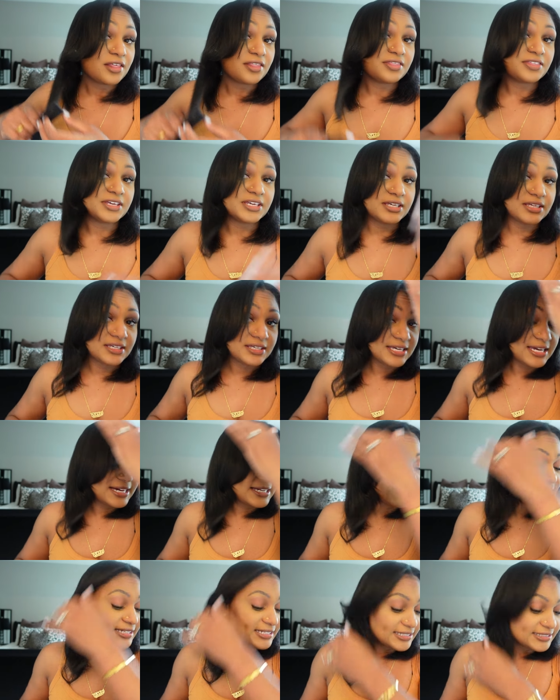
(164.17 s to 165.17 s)
the
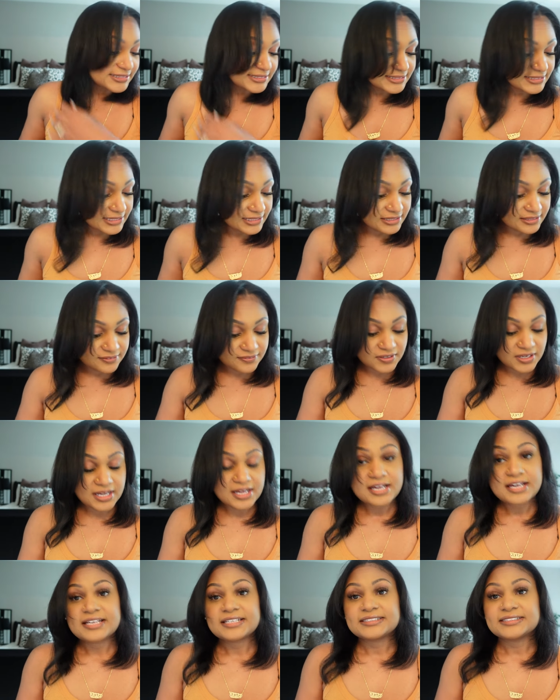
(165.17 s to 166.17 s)
adhesive
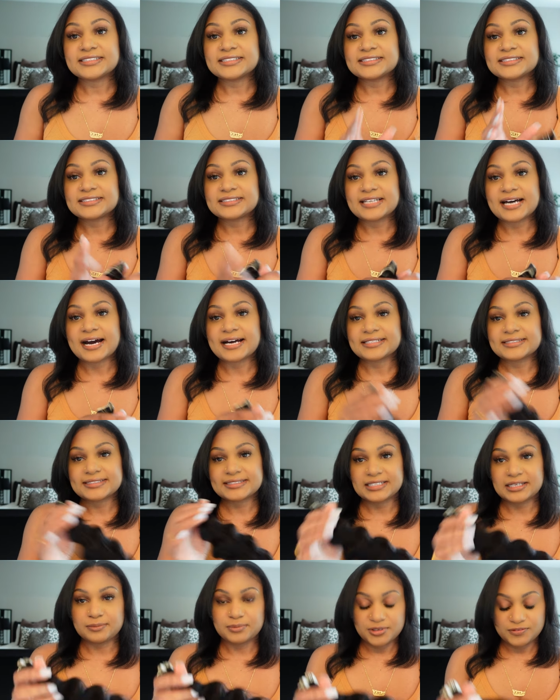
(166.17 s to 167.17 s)
does not slip.